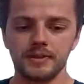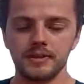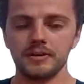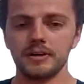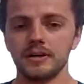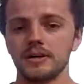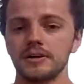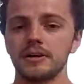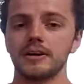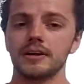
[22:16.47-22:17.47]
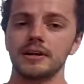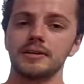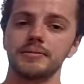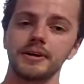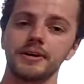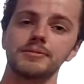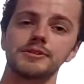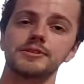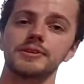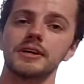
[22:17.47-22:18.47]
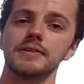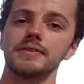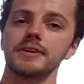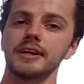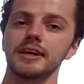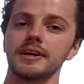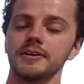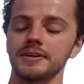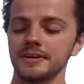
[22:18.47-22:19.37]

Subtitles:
Oh God, my arms are so heavy right now.